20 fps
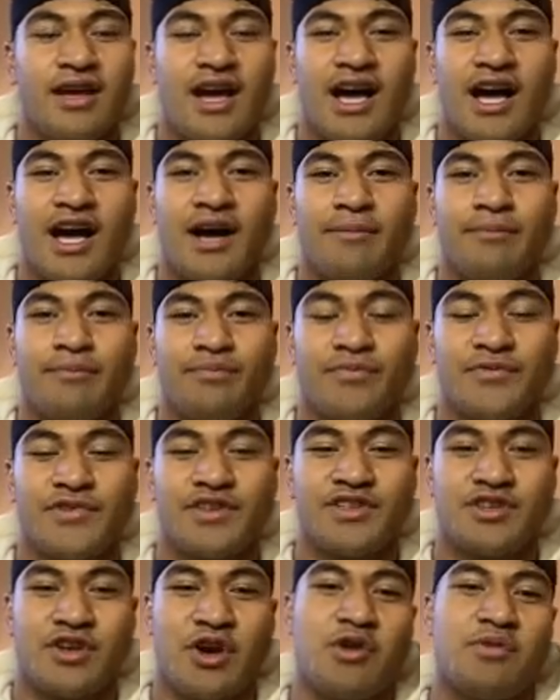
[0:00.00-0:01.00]
of
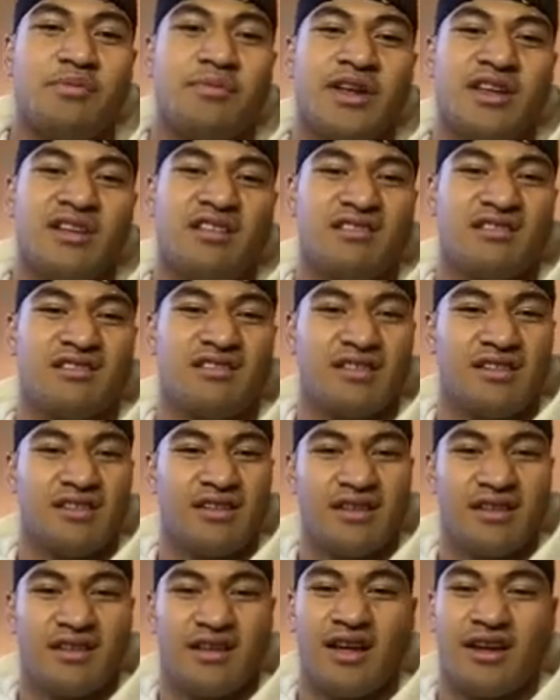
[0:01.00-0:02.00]
showed me,
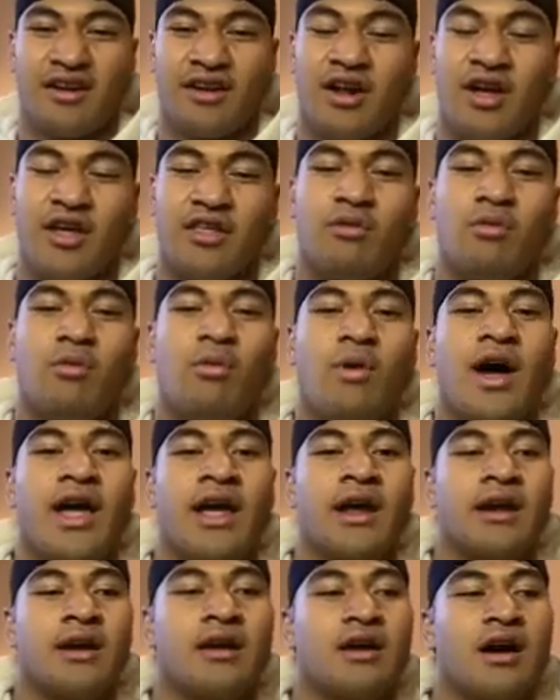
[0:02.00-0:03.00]
the
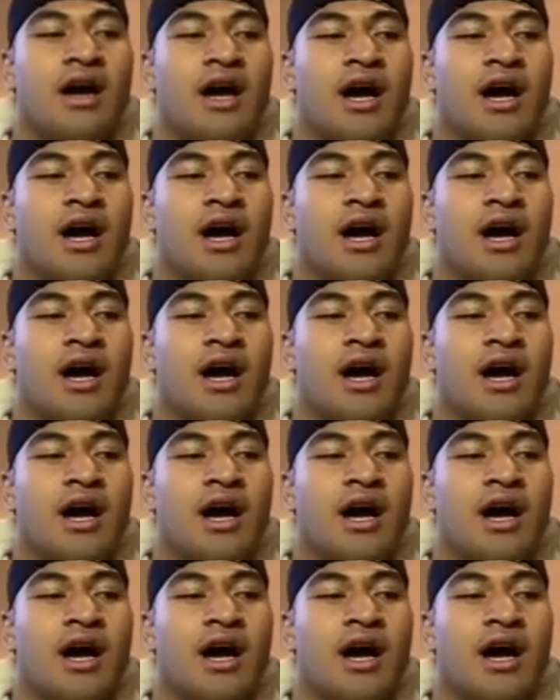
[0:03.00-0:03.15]
way